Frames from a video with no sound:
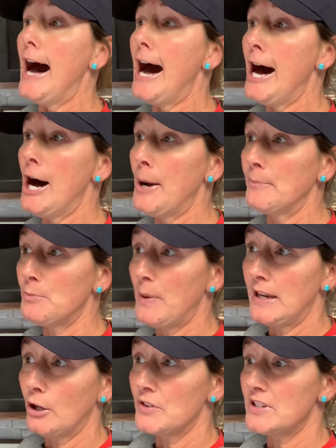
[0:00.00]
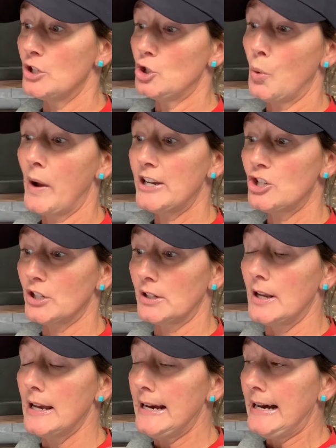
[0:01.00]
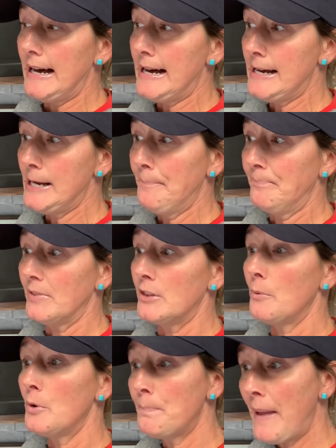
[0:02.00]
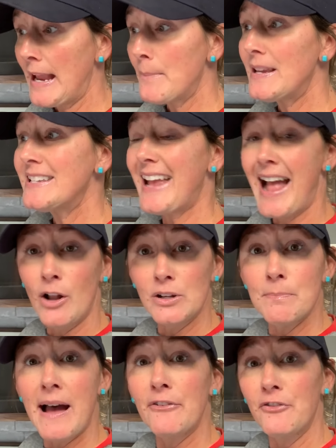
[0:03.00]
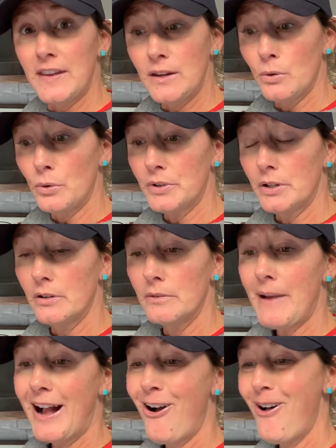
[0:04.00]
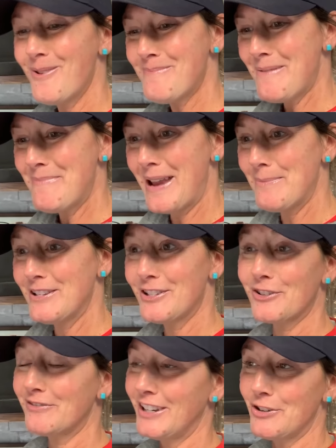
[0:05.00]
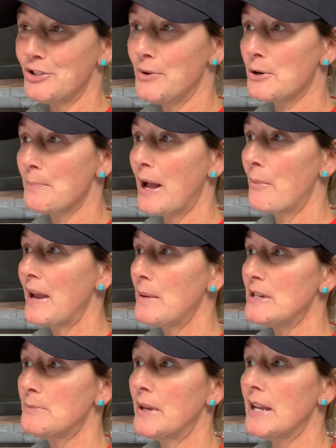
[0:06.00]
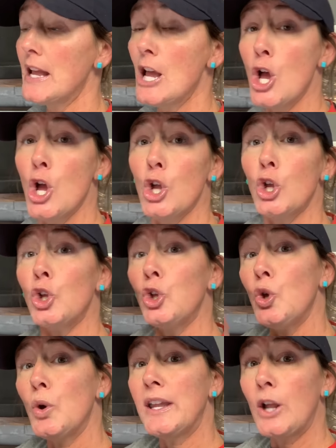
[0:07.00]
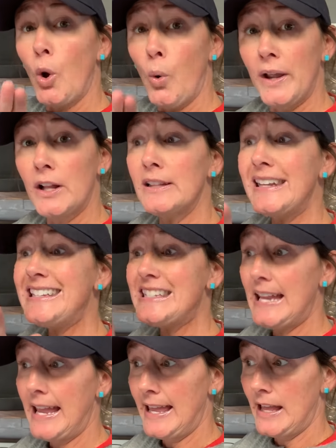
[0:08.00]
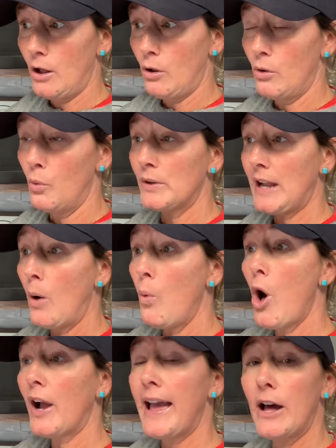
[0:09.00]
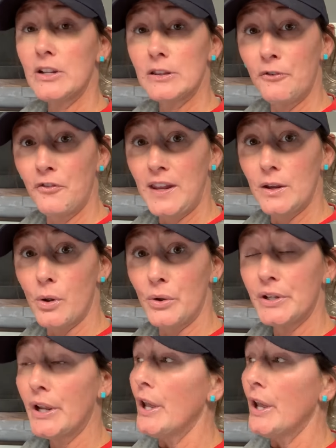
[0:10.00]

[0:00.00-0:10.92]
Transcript: um, depending on the situation. Um, the babies out in my field, I call them my babies. They're, you know, 200 pound babies, but you can quickly tell when I walk out in the field